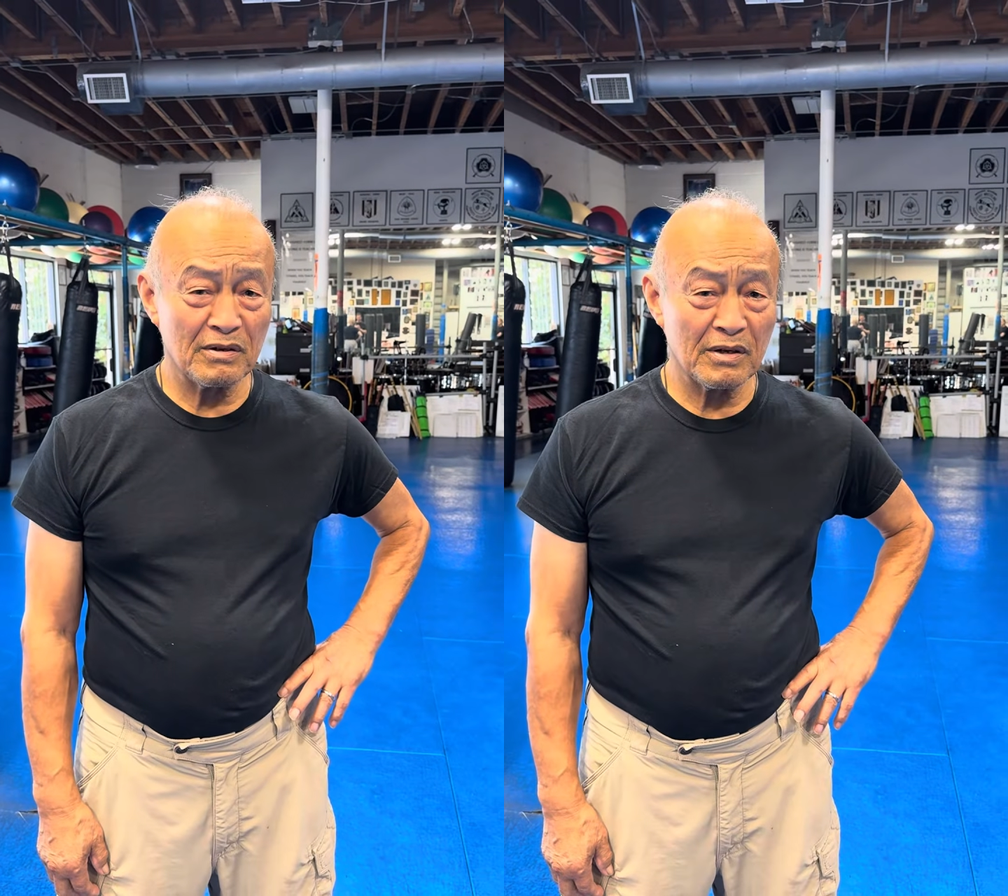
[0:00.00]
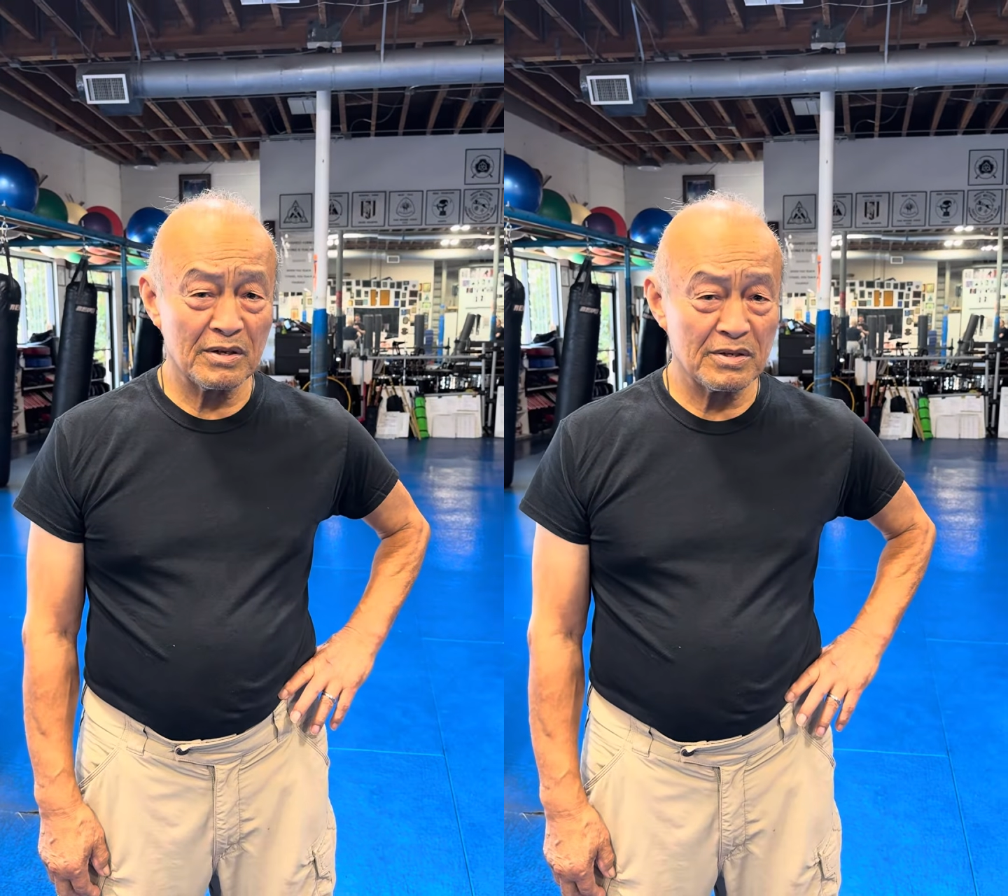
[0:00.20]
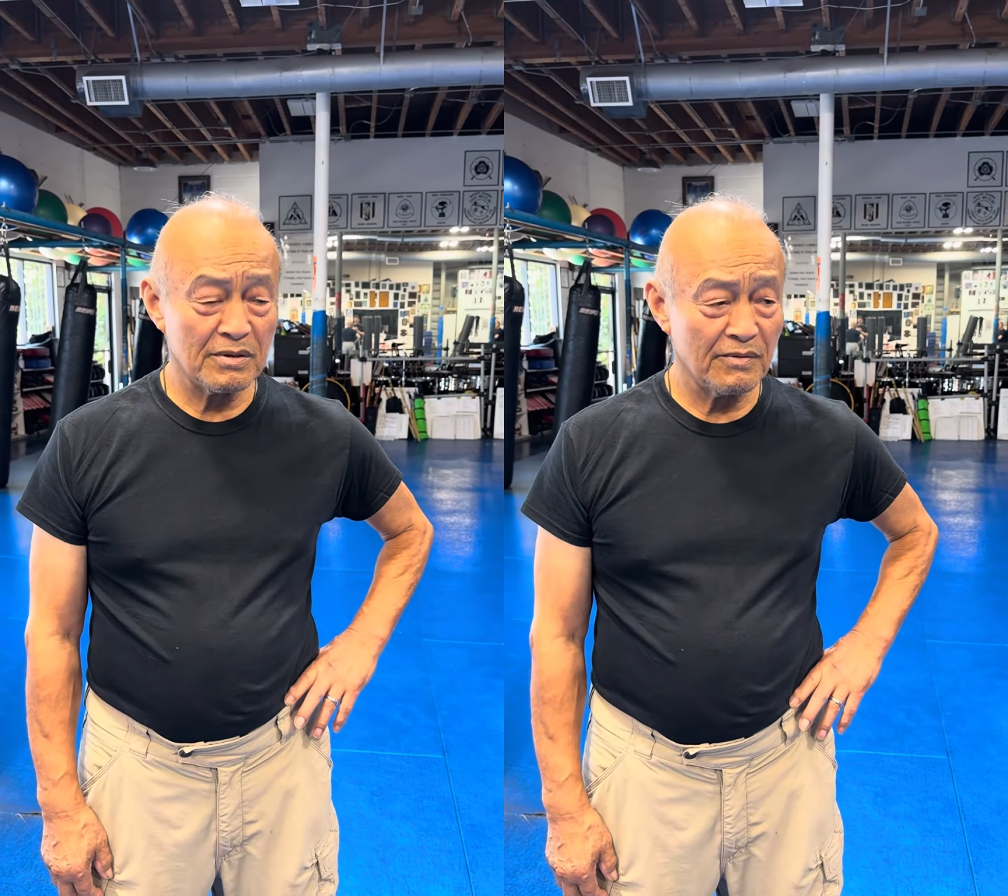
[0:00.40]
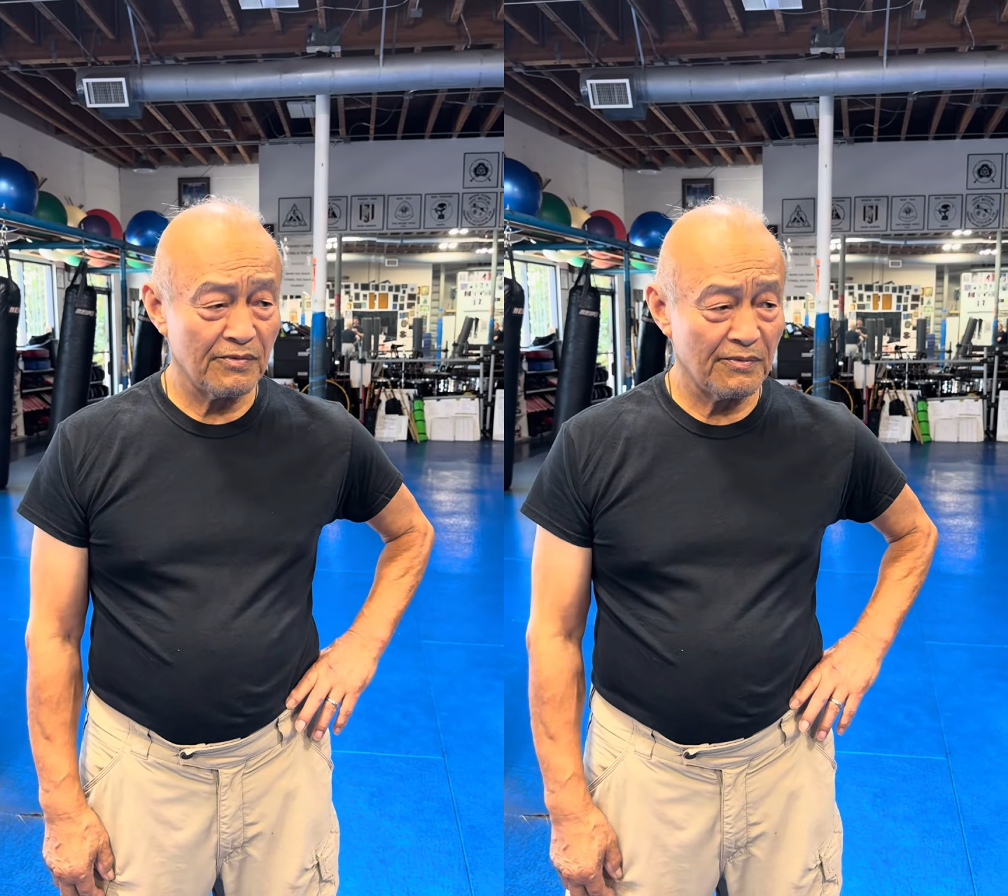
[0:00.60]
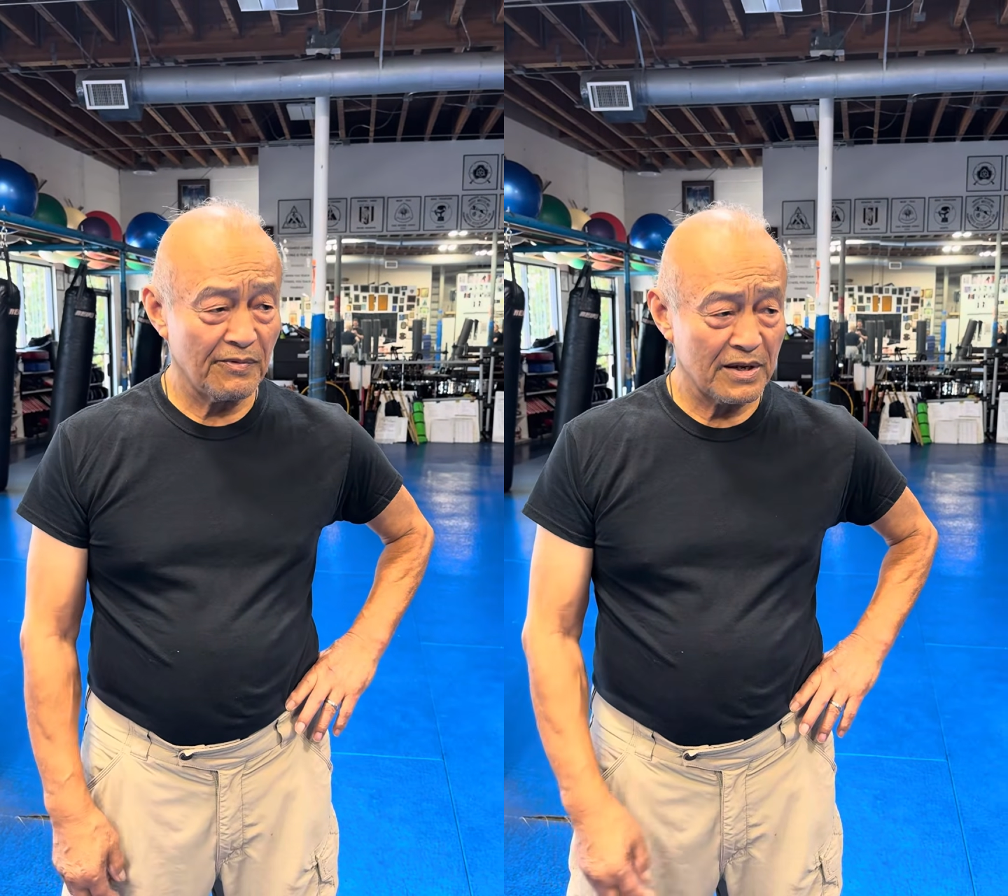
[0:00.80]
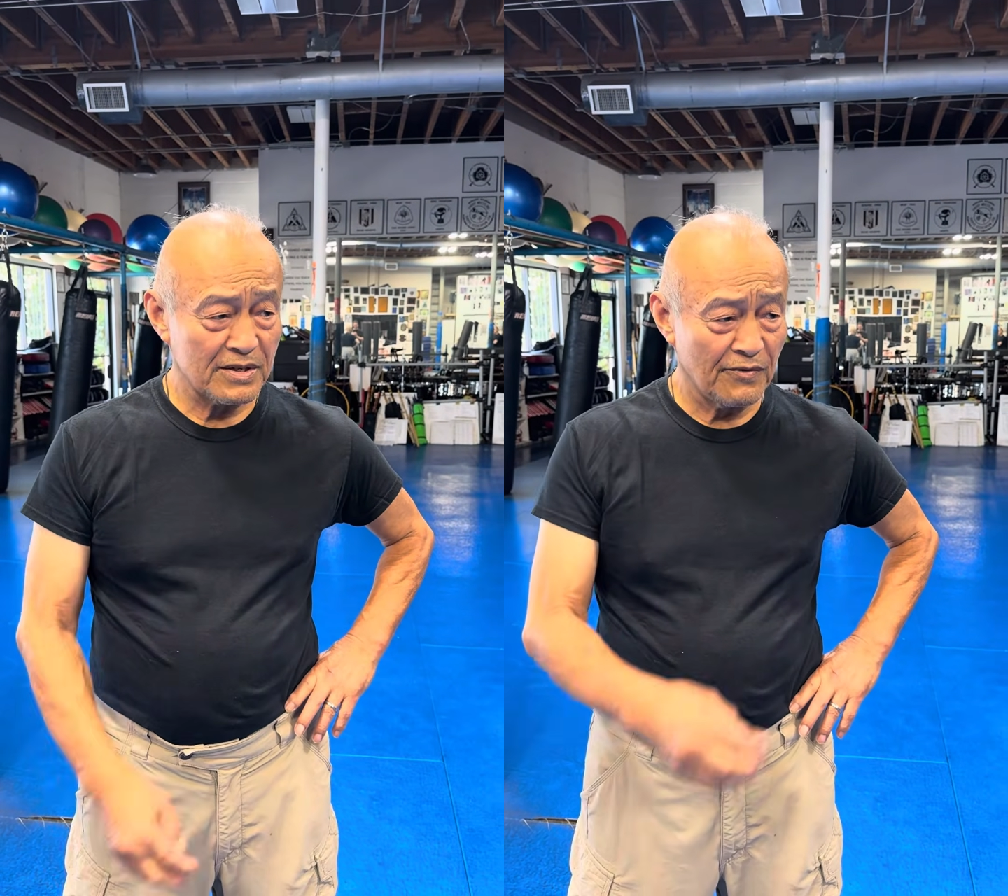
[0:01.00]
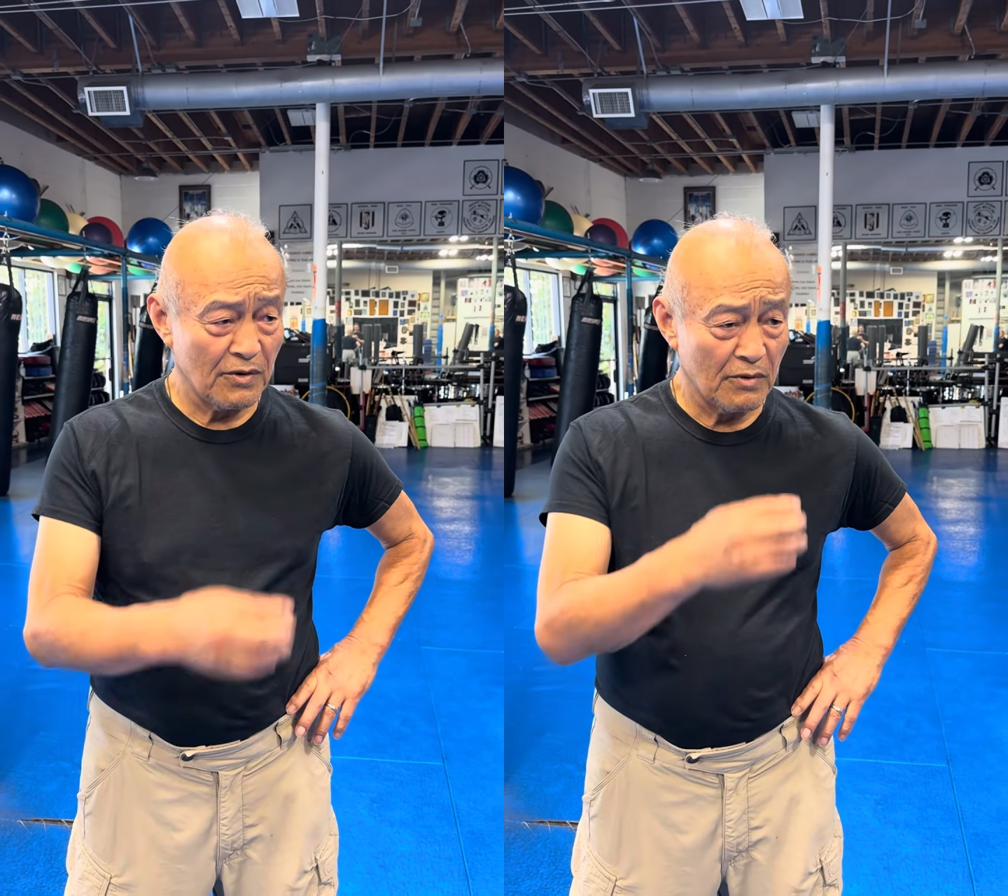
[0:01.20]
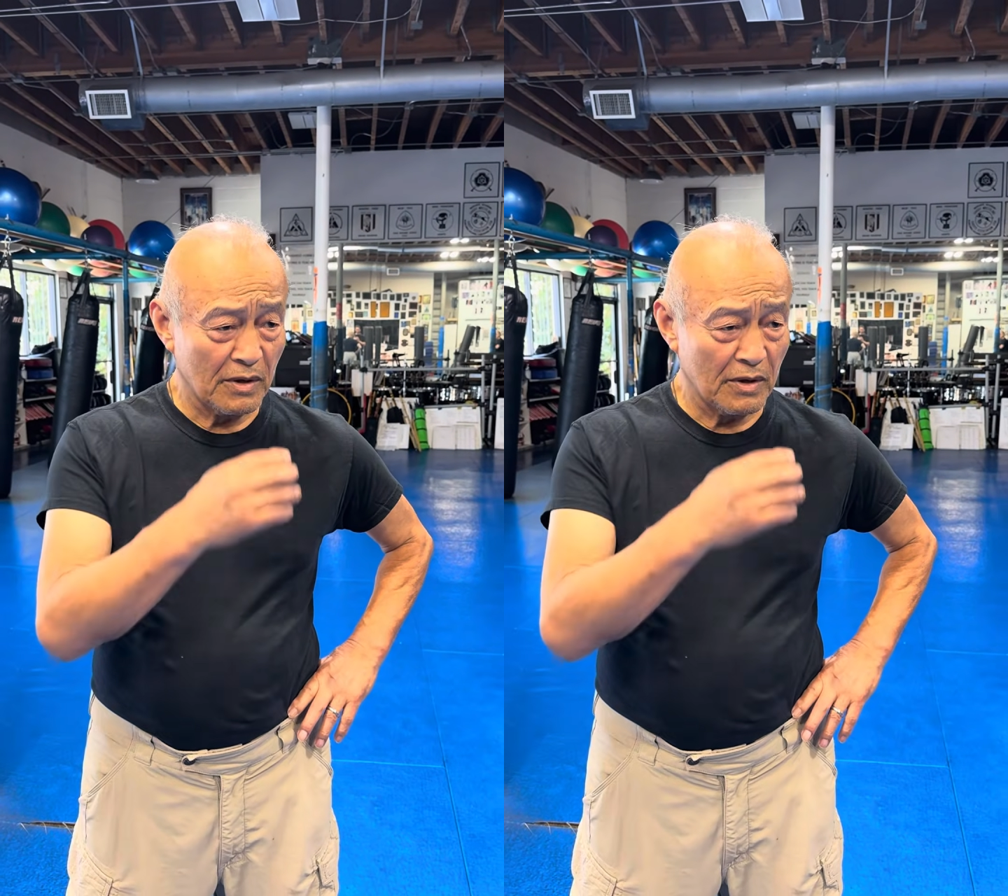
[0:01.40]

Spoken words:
because faster footwork.